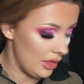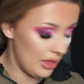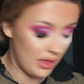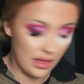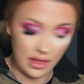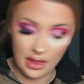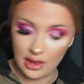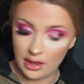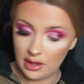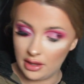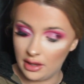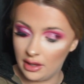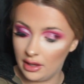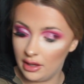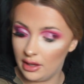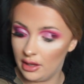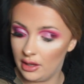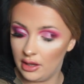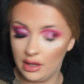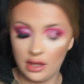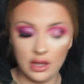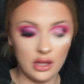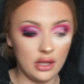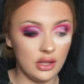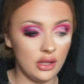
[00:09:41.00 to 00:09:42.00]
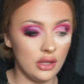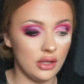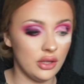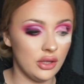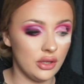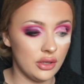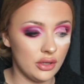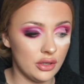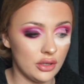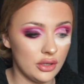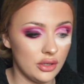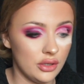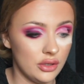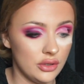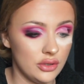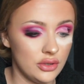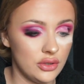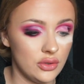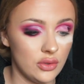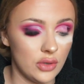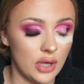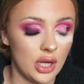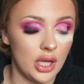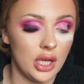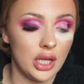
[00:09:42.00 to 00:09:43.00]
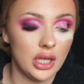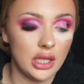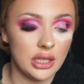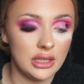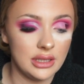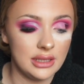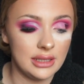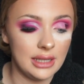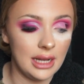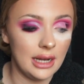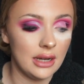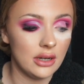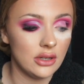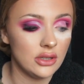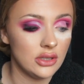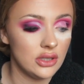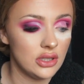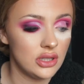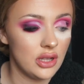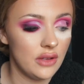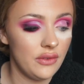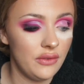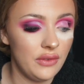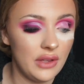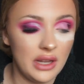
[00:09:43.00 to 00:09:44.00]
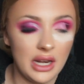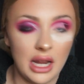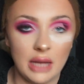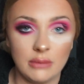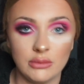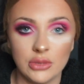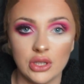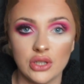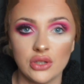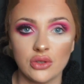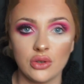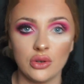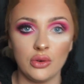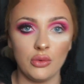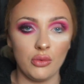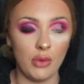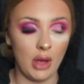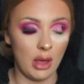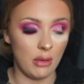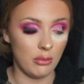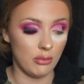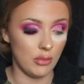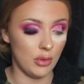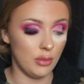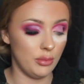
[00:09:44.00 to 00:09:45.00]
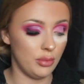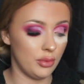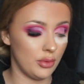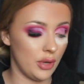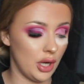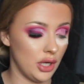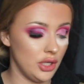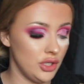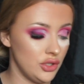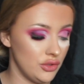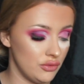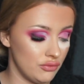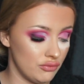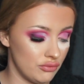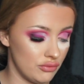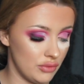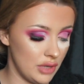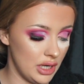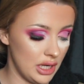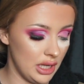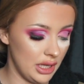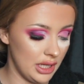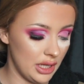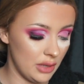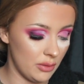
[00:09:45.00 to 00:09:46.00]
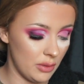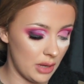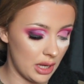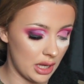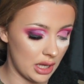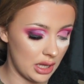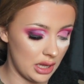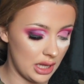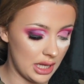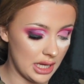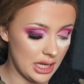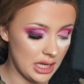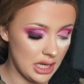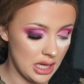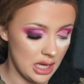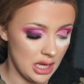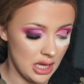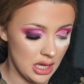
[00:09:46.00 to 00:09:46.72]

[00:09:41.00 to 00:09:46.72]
the sort of concealer and stuff in. I'm just going to wipe my brush really quickly.